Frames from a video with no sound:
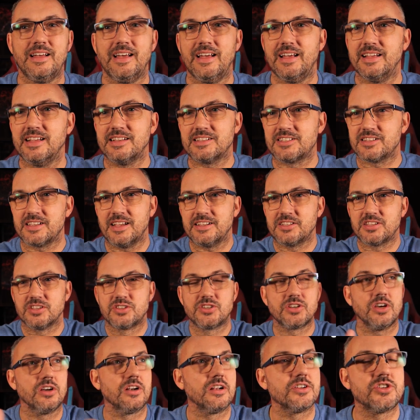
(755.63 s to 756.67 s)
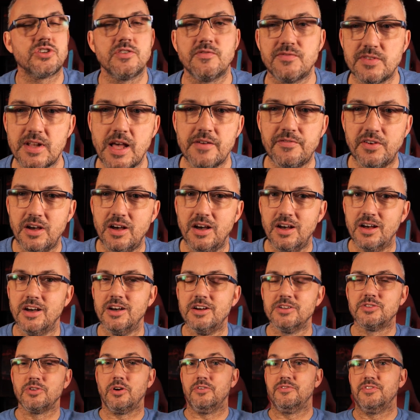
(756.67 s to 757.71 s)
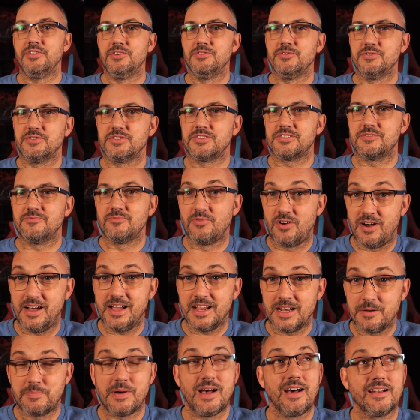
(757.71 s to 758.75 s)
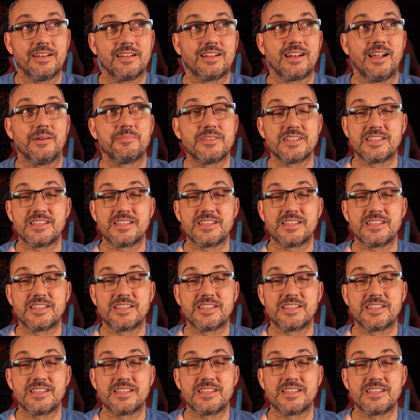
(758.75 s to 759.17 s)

it's a journalist you've never heard of who's writing about the club.